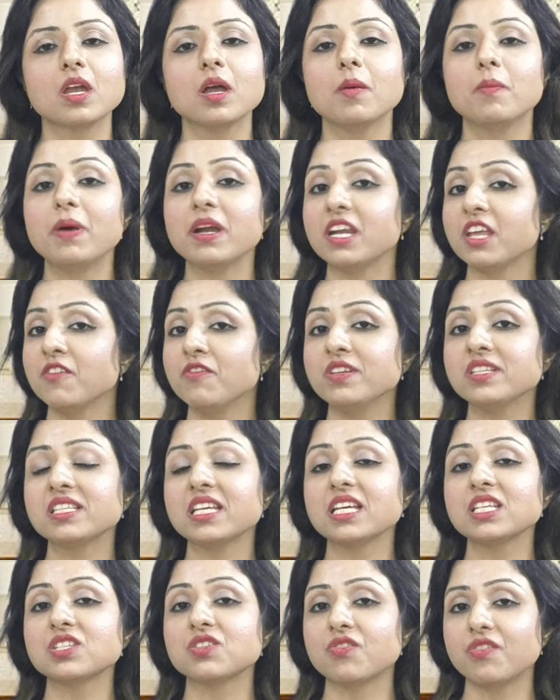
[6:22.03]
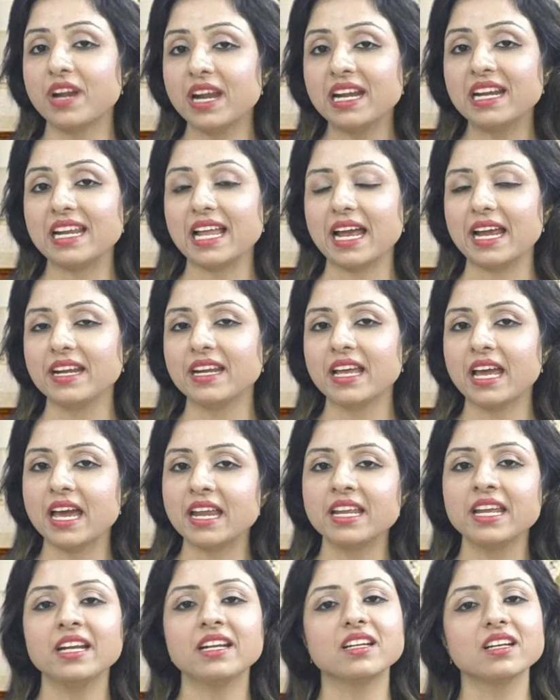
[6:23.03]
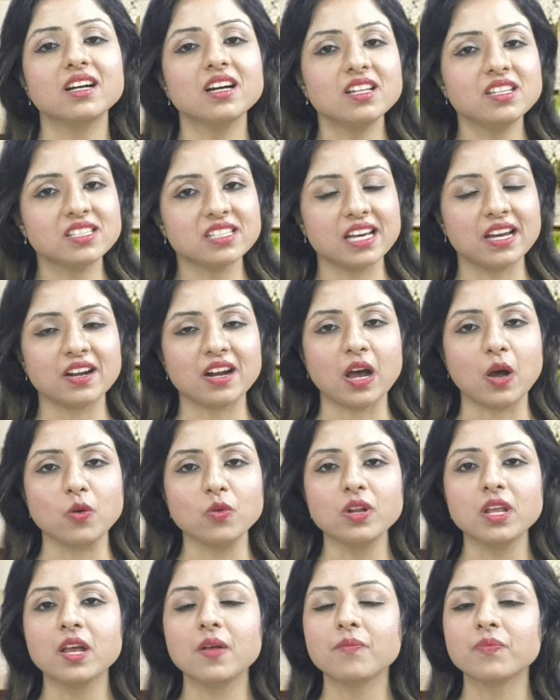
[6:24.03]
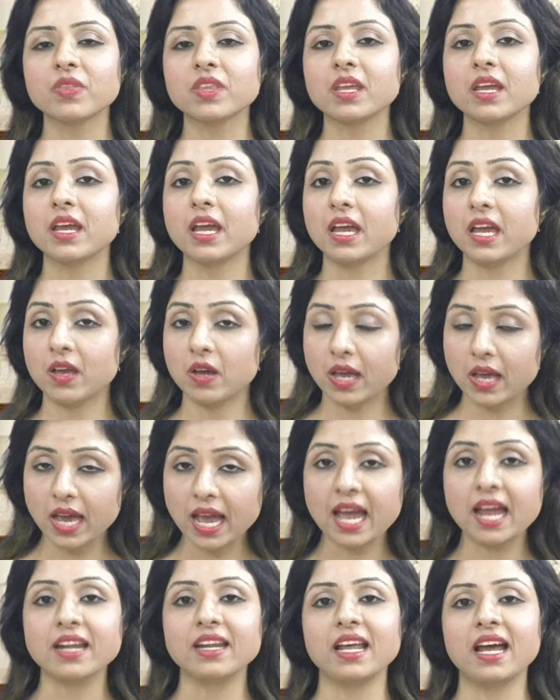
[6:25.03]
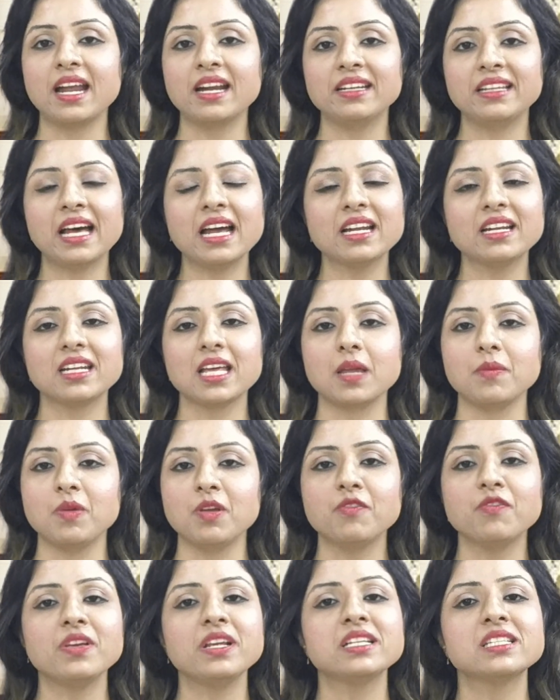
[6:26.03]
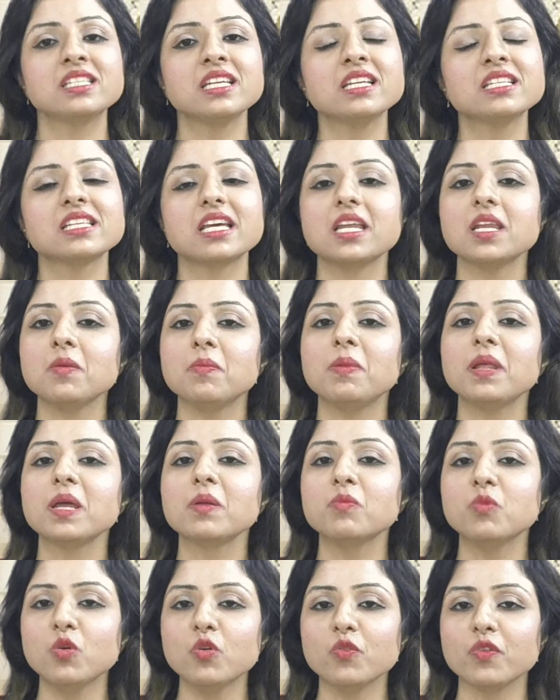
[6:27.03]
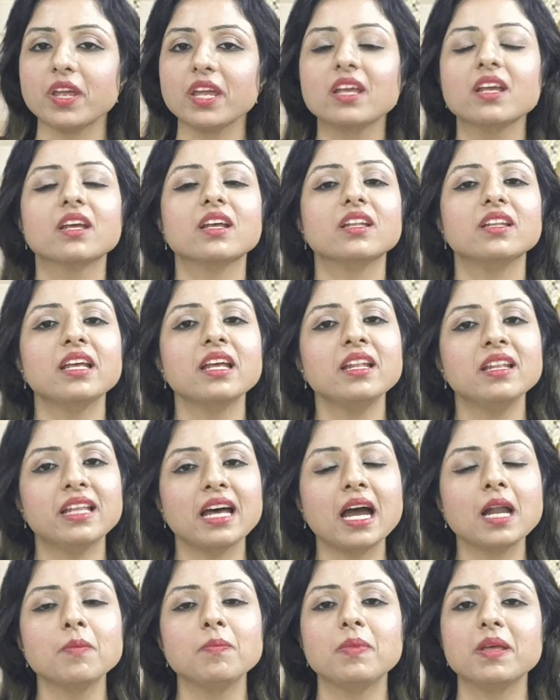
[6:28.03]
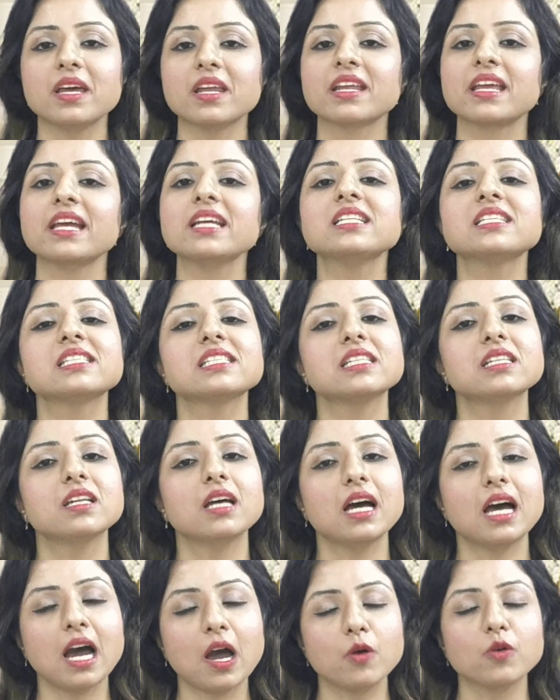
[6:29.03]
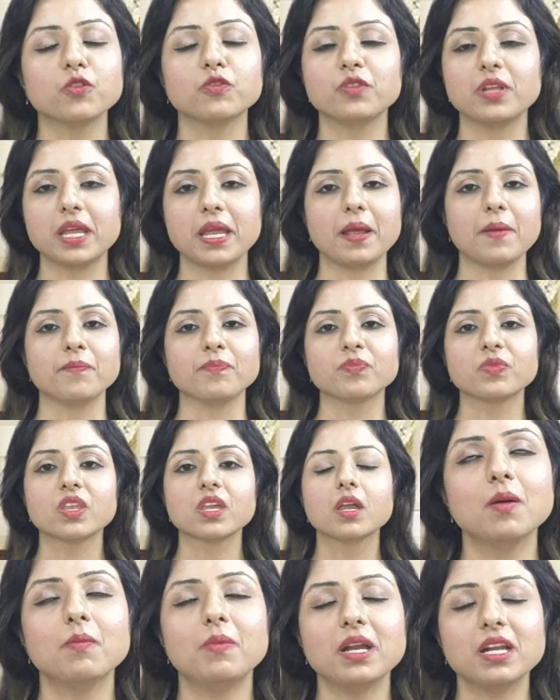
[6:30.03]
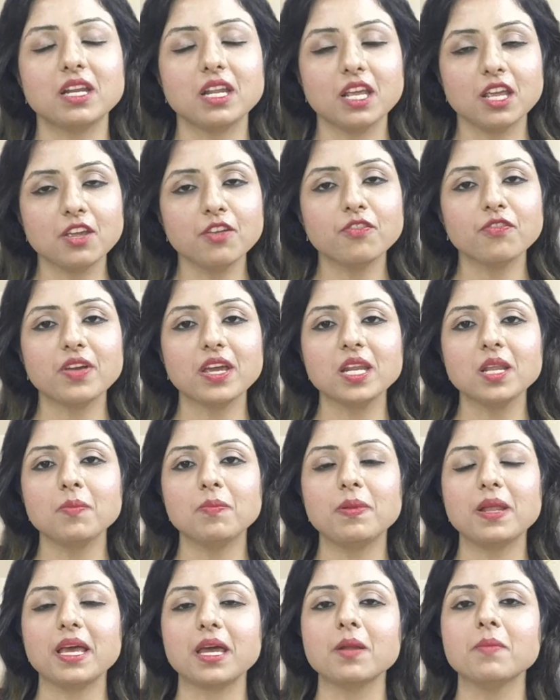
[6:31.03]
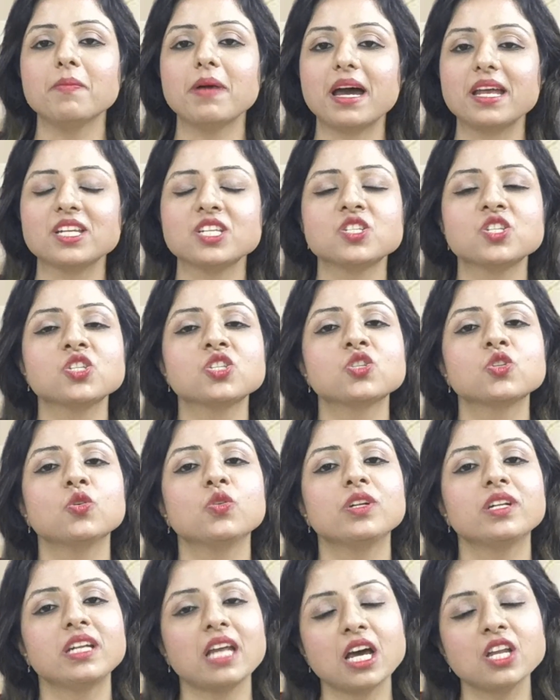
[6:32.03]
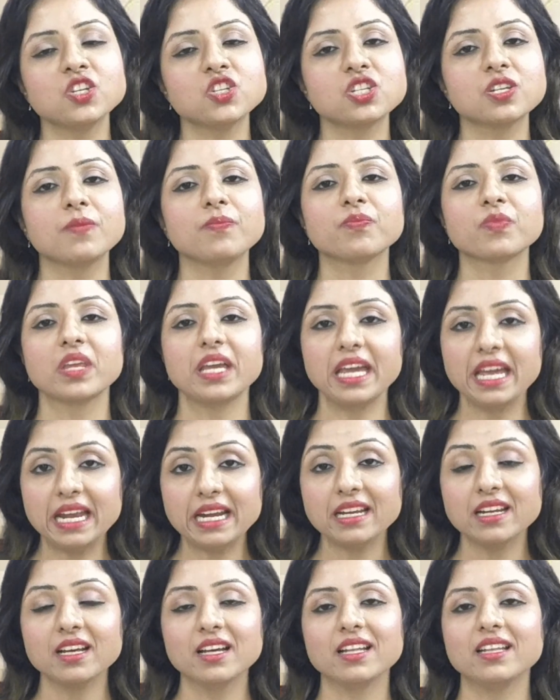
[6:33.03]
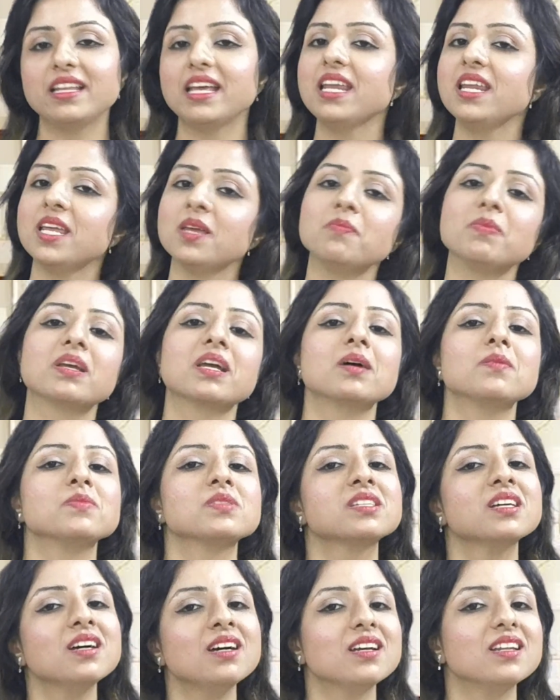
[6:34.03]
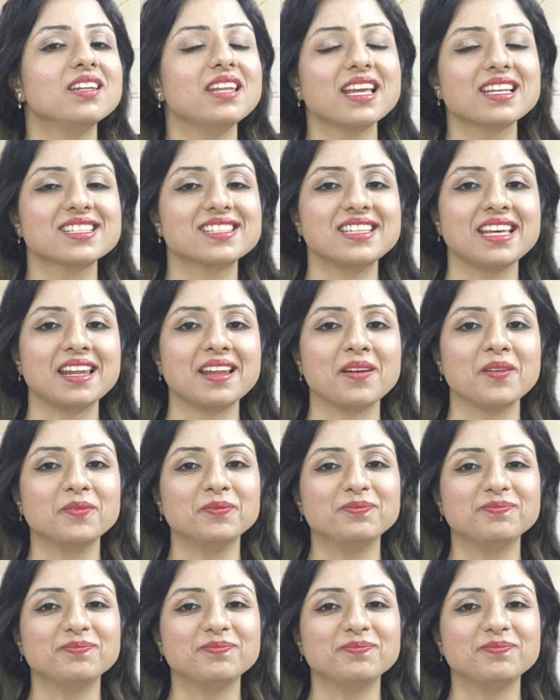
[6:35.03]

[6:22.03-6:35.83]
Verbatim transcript: But if he says red light and he turns around and at that time if he sees any player moving, then that player gets out of the game. But if any player manages to touch it, then he becomes the next Dana.